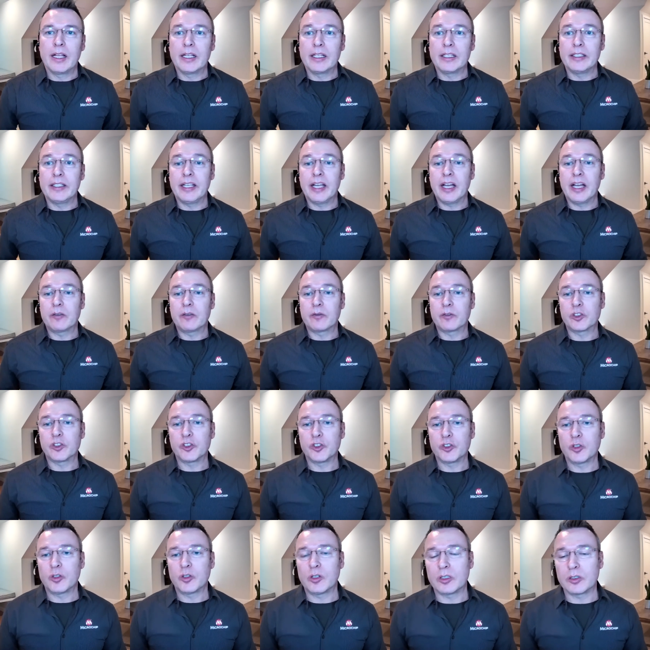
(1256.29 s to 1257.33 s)
Yeah, for
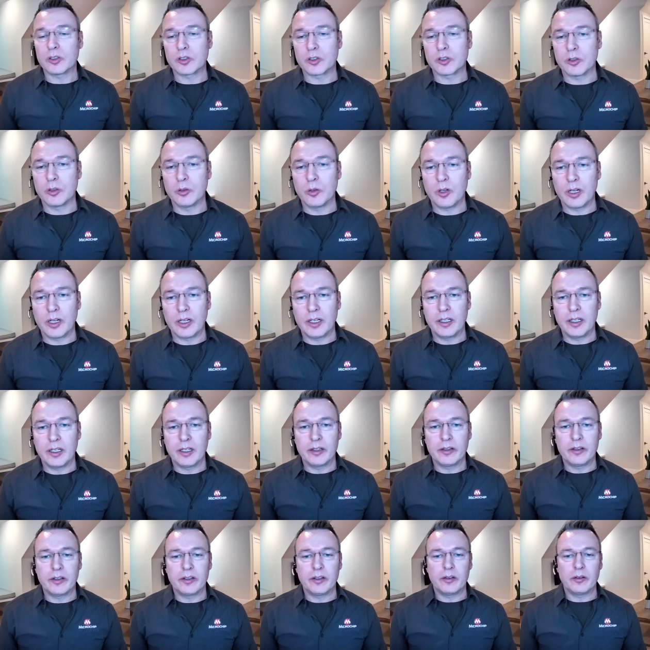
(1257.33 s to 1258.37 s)
sure. So uh,
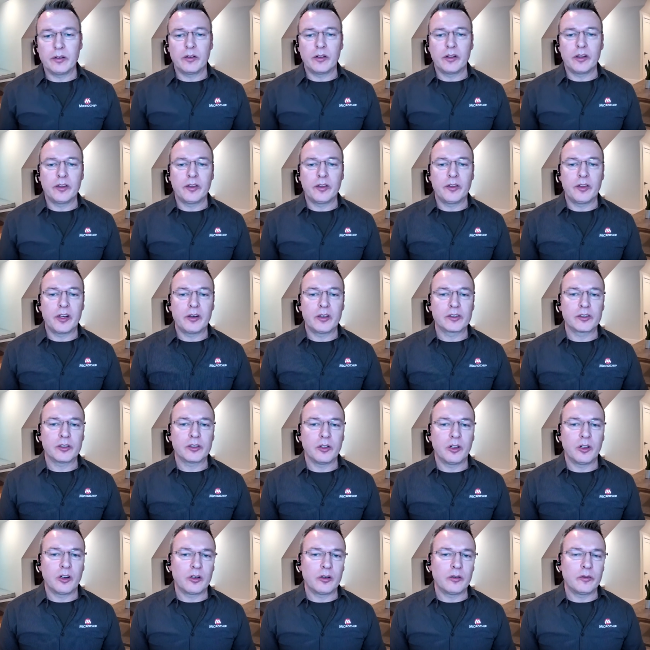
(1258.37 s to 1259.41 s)
there is a
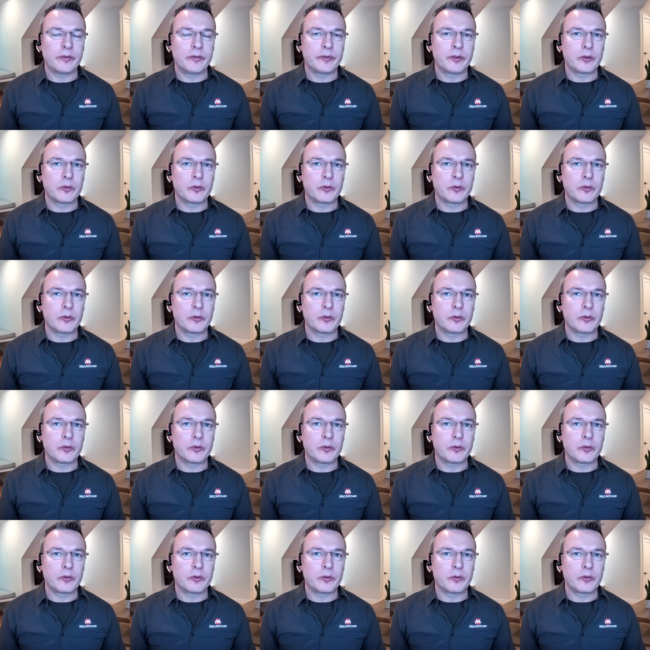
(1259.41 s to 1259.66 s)
lot of